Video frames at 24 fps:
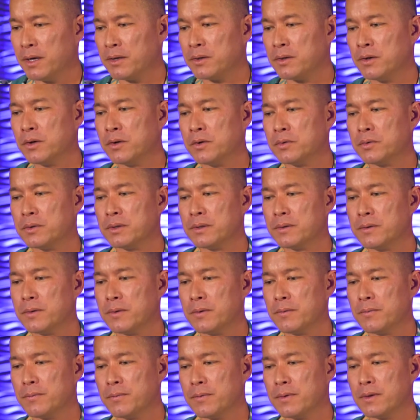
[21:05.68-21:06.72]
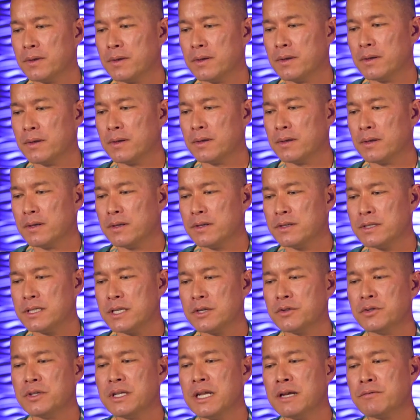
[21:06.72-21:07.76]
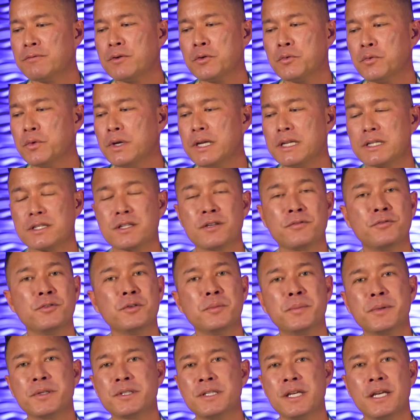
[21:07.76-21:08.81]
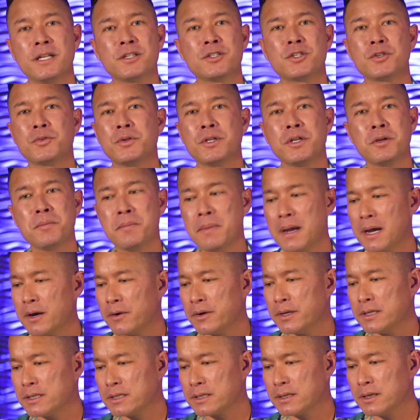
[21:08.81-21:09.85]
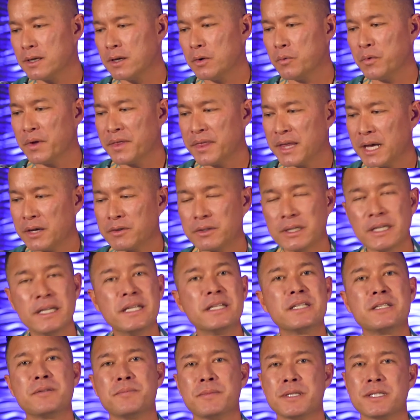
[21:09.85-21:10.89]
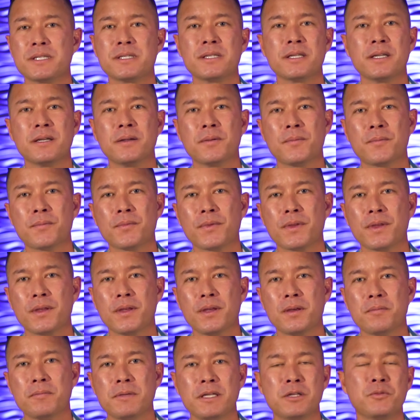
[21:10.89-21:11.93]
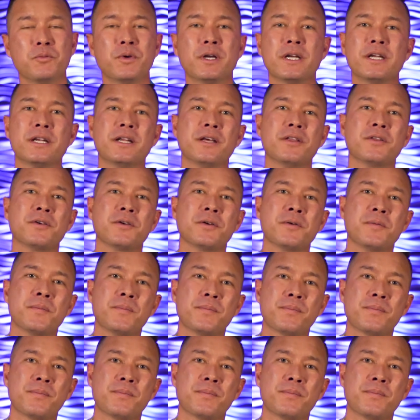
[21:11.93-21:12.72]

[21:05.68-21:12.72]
on hold. You see, you'll never reach the full potential in your marriage without intimacy between one another.